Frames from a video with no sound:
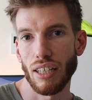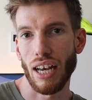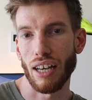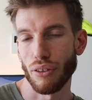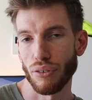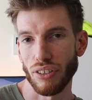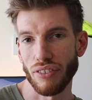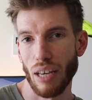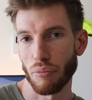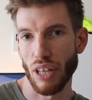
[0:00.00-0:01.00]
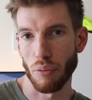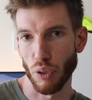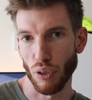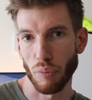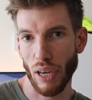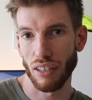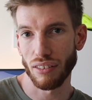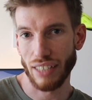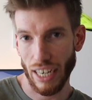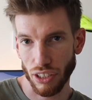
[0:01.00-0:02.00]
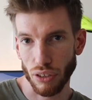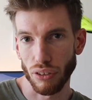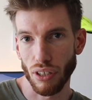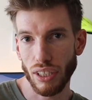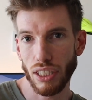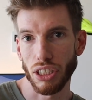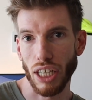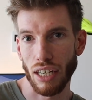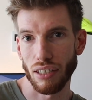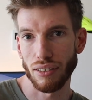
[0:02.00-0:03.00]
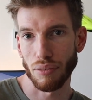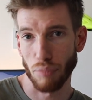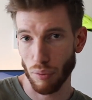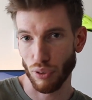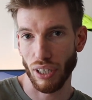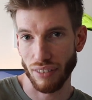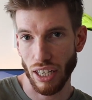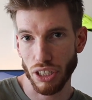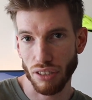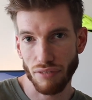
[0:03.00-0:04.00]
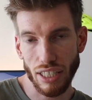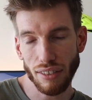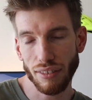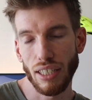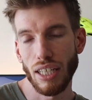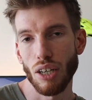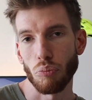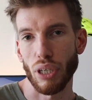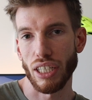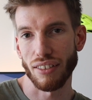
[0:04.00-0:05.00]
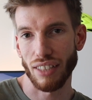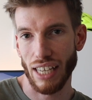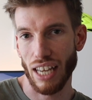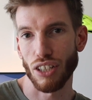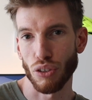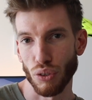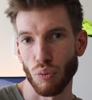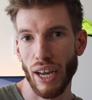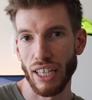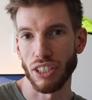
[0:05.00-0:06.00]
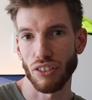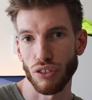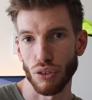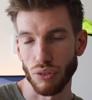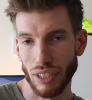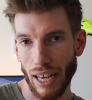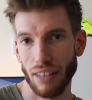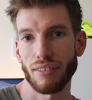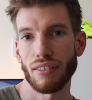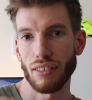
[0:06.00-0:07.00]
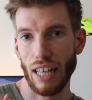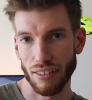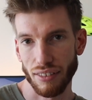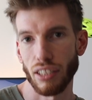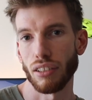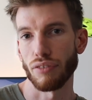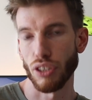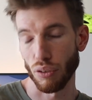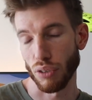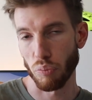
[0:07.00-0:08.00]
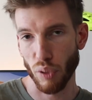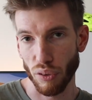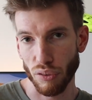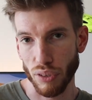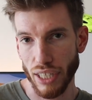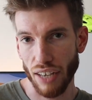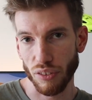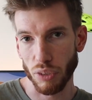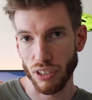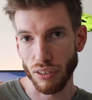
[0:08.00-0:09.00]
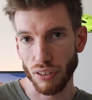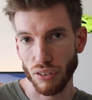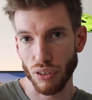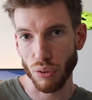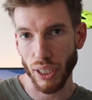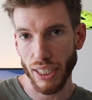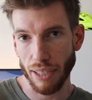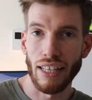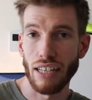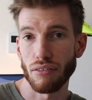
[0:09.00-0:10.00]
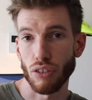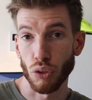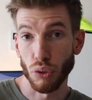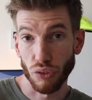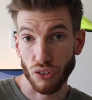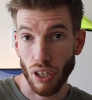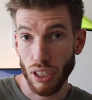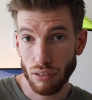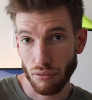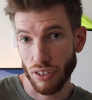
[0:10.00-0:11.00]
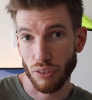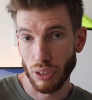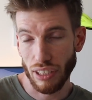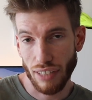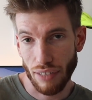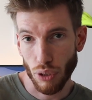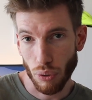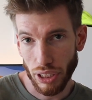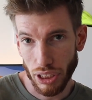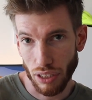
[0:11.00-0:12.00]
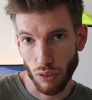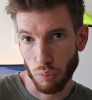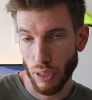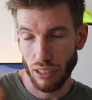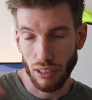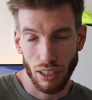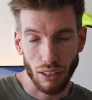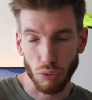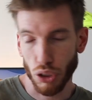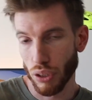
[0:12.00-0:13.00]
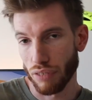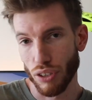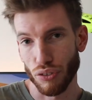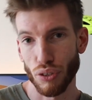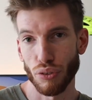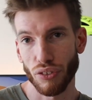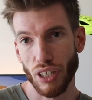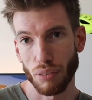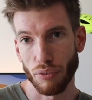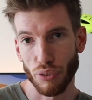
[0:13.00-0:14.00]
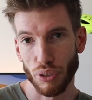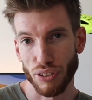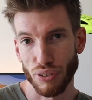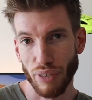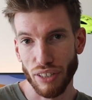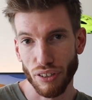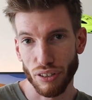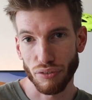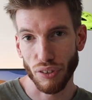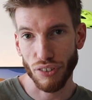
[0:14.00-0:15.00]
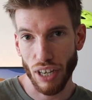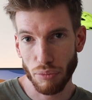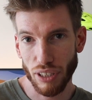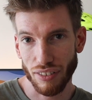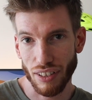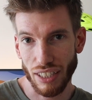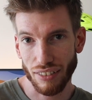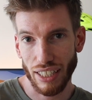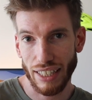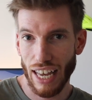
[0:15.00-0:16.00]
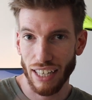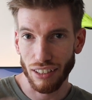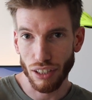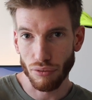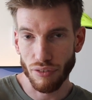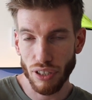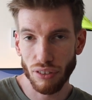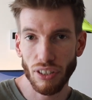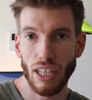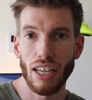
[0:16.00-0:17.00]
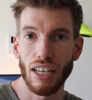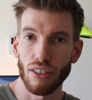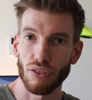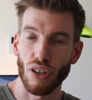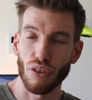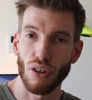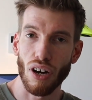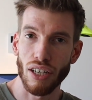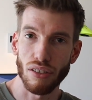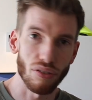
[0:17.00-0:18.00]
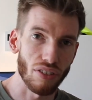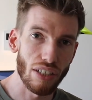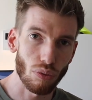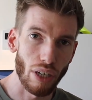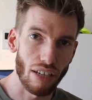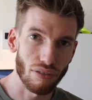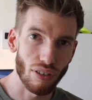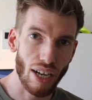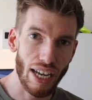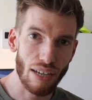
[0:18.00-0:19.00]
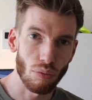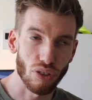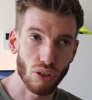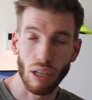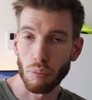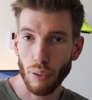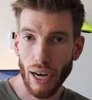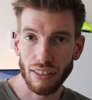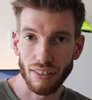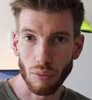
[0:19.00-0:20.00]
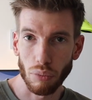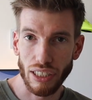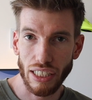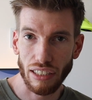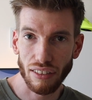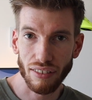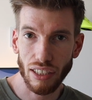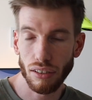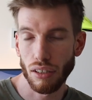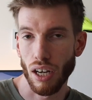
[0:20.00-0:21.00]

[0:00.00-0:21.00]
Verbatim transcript: Uh, those exams, they're more about technical knowledge and memorization of things. But it is again a good way just to test that skill if you don't want to burn through the ACER material too quickly. Then Google Scholar. This one doesn't have questions, but I'm sure you've used Google Scholar before to do research for assignments and things like that, and lit reviews. So I use this whenever I was trying to practice a particular skill.